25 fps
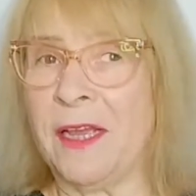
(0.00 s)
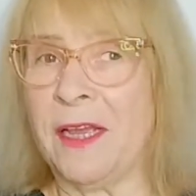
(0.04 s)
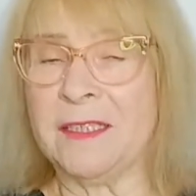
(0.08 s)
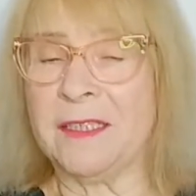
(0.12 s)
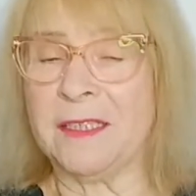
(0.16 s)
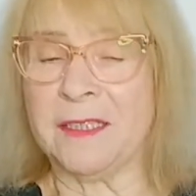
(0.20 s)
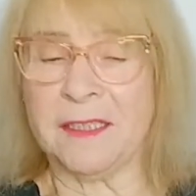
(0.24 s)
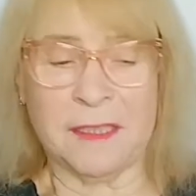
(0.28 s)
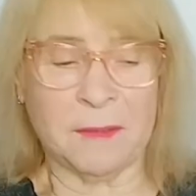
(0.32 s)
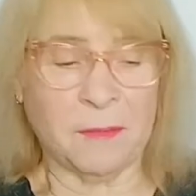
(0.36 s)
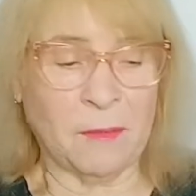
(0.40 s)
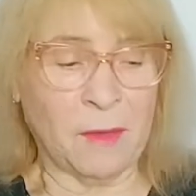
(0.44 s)

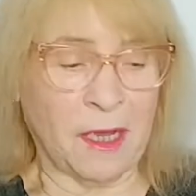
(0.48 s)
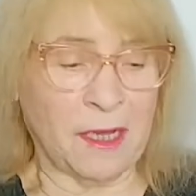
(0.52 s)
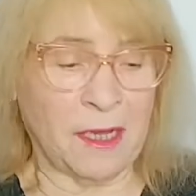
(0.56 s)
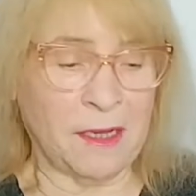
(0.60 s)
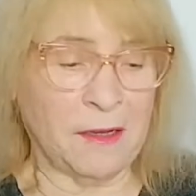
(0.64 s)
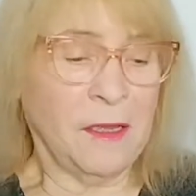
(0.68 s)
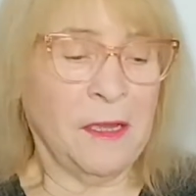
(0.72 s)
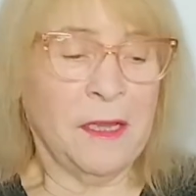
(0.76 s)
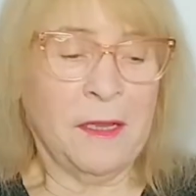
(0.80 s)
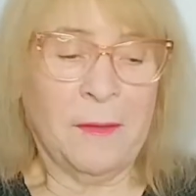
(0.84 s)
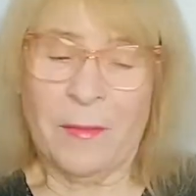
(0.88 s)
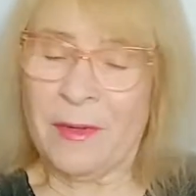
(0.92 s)
as a
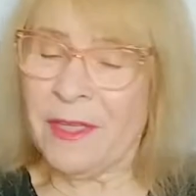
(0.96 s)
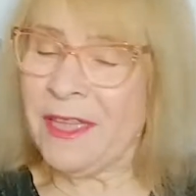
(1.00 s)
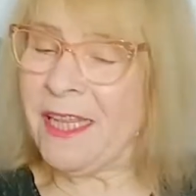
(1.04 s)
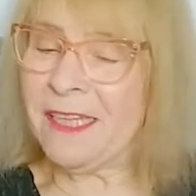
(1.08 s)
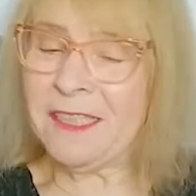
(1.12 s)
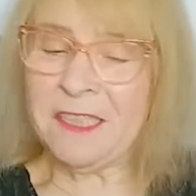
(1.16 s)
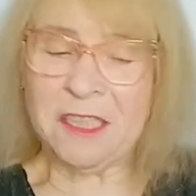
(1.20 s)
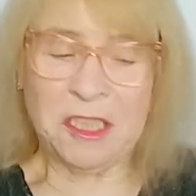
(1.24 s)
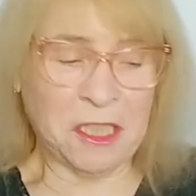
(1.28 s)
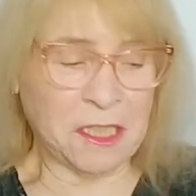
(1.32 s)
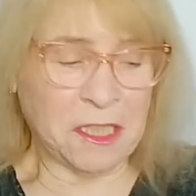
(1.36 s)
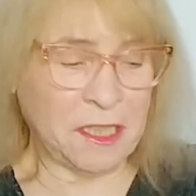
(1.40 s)
smile. But
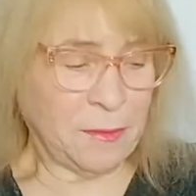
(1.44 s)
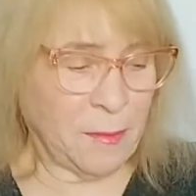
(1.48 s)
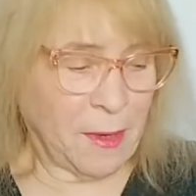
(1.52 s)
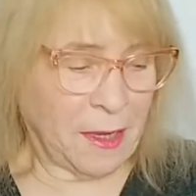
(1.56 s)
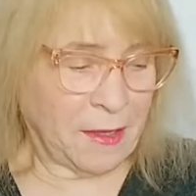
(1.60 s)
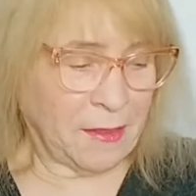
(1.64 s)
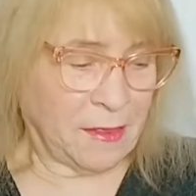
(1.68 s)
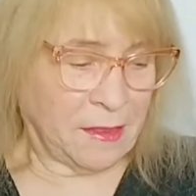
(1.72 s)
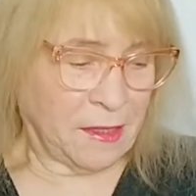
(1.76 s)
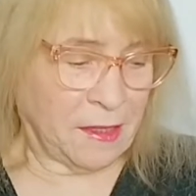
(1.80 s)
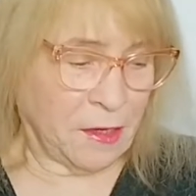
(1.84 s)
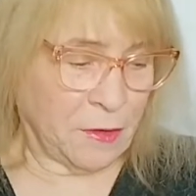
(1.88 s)
that's just
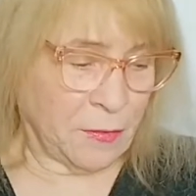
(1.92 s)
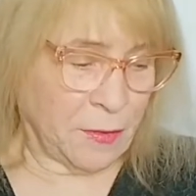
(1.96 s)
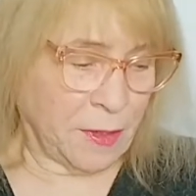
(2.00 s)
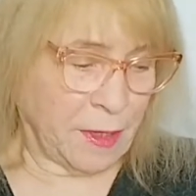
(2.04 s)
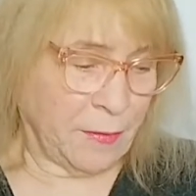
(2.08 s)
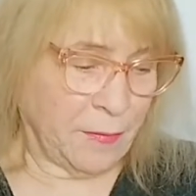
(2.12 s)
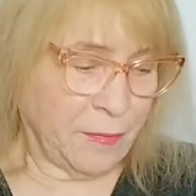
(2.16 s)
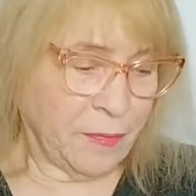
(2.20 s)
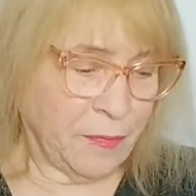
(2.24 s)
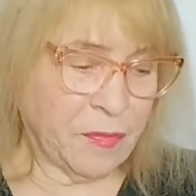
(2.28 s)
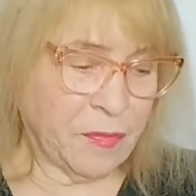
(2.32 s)
my theory.